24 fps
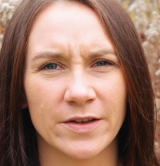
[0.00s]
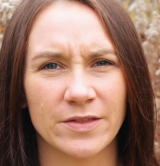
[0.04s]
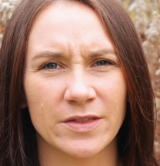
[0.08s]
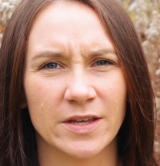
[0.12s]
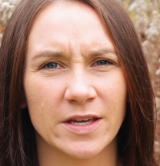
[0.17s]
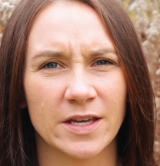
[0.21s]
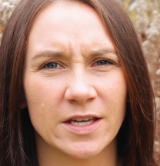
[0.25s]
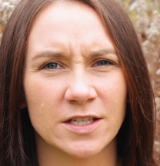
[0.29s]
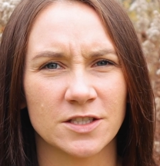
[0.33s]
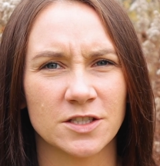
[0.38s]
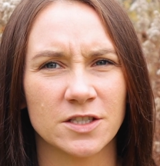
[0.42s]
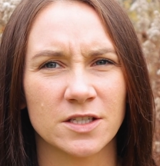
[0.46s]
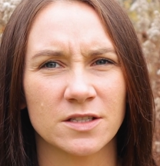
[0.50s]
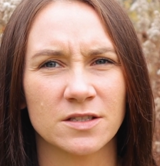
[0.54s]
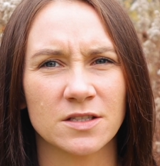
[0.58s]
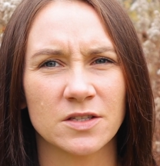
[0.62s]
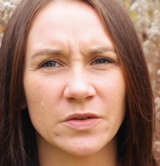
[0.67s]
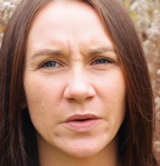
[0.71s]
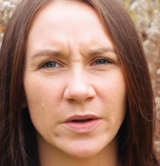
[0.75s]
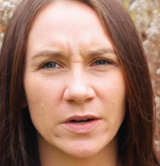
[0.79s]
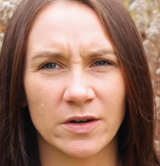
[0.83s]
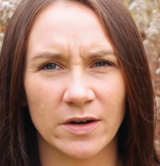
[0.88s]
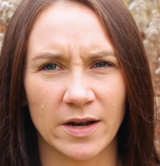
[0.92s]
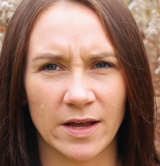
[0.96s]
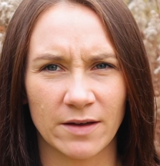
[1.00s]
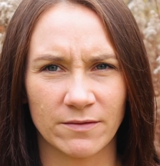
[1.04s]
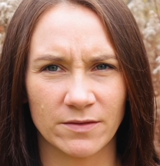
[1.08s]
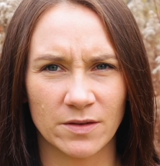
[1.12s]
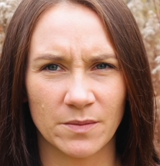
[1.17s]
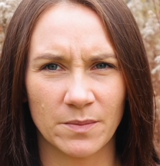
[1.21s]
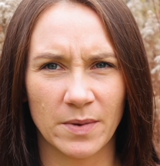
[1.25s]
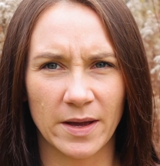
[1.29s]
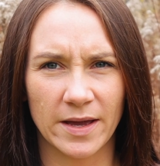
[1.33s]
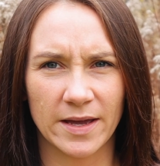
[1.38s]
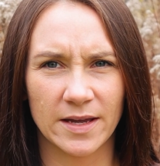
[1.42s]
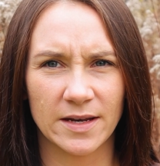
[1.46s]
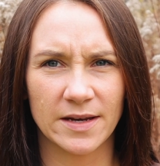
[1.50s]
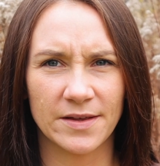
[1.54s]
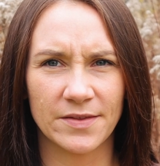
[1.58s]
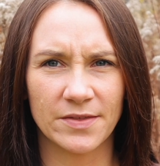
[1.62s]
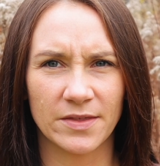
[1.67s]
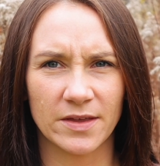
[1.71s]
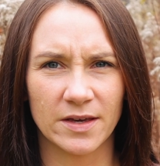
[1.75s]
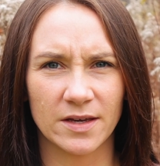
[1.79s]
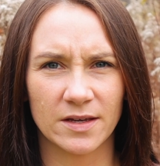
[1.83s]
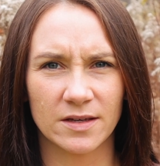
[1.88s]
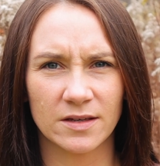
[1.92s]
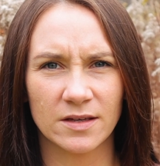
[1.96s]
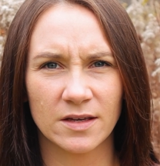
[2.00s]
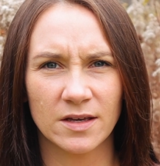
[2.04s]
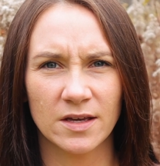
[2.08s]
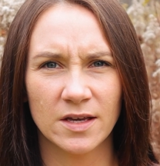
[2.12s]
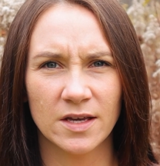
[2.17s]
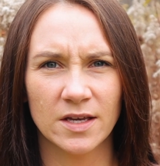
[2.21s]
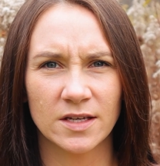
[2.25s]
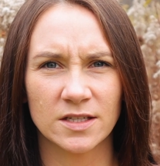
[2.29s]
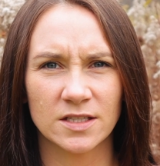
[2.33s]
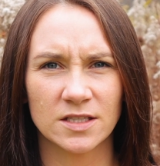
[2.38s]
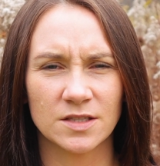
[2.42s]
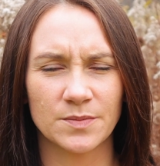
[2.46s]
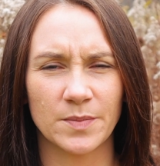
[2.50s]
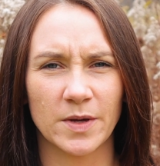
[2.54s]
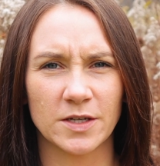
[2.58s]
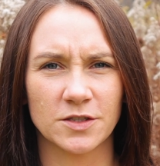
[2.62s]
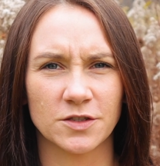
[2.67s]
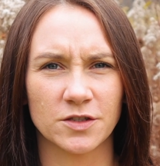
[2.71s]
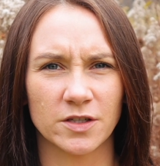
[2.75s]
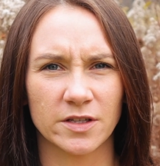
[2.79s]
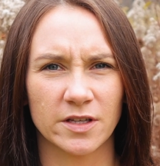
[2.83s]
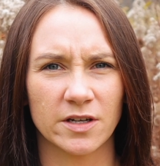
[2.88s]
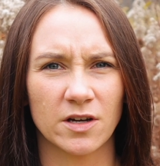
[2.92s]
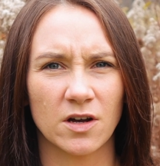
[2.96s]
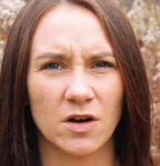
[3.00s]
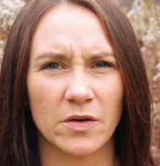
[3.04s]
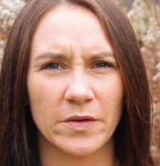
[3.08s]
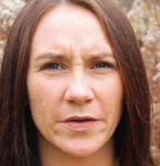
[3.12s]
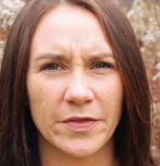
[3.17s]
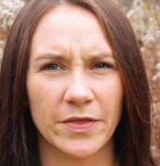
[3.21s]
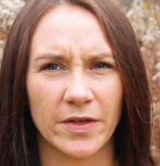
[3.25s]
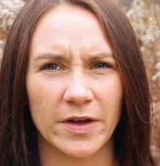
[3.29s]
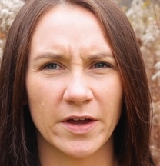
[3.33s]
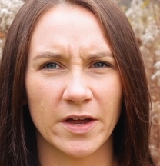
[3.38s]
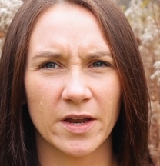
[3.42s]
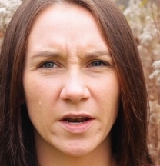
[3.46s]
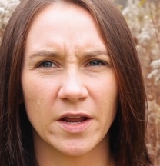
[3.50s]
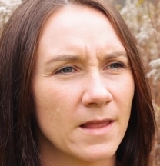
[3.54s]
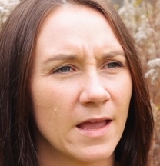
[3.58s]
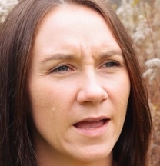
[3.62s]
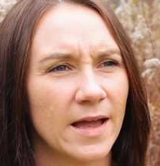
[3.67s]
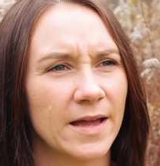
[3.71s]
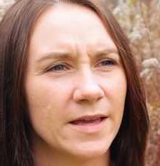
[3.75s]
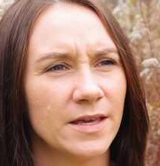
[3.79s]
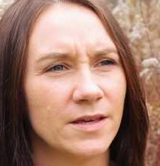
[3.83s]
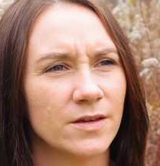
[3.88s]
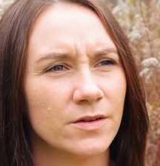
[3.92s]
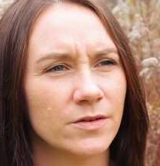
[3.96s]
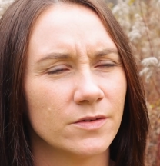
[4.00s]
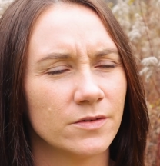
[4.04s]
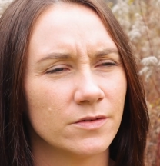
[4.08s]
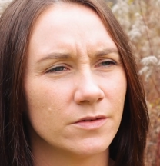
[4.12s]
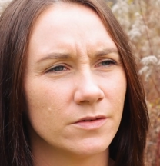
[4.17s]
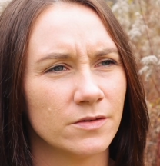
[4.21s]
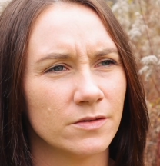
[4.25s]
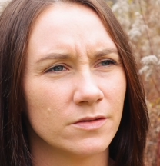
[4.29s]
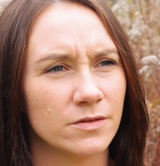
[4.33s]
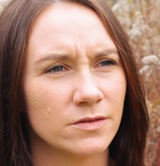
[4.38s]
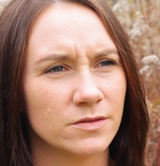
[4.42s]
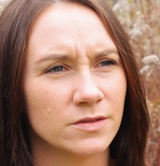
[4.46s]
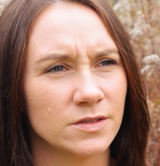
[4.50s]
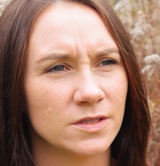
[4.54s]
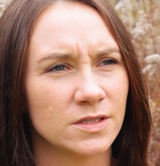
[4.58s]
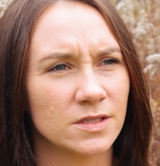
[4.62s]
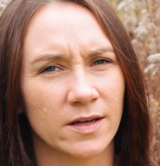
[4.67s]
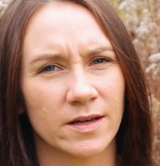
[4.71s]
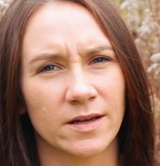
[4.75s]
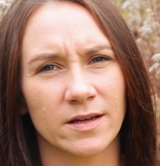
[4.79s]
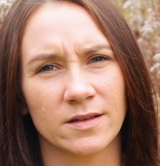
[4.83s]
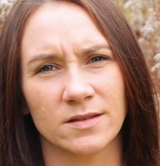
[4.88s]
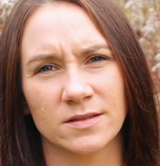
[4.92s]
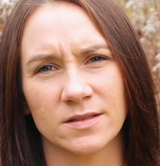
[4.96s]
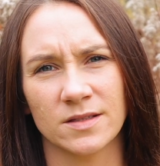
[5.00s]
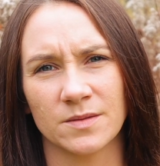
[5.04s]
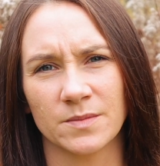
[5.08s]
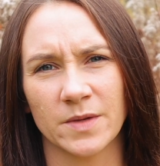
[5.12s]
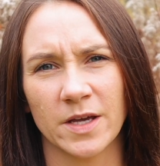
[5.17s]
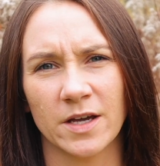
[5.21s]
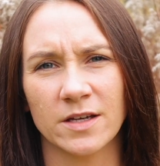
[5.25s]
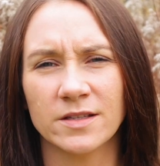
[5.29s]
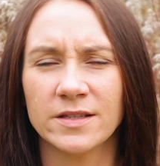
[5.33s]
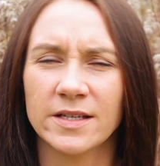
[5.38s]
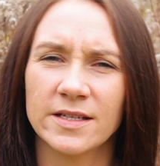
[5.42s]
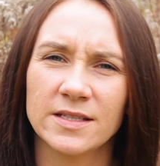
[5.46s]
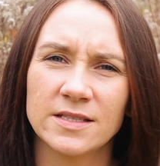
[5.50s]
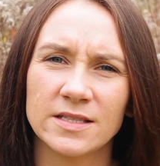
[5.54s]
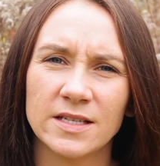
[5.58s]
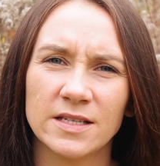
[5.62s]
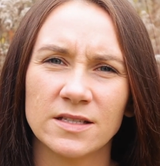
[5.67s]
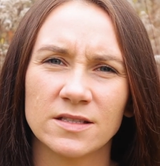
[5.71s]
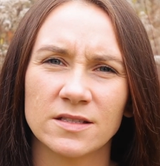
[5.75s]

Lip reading: in the kitchen, so I don't have to buy anything special to go with it. I use some Celtic Sea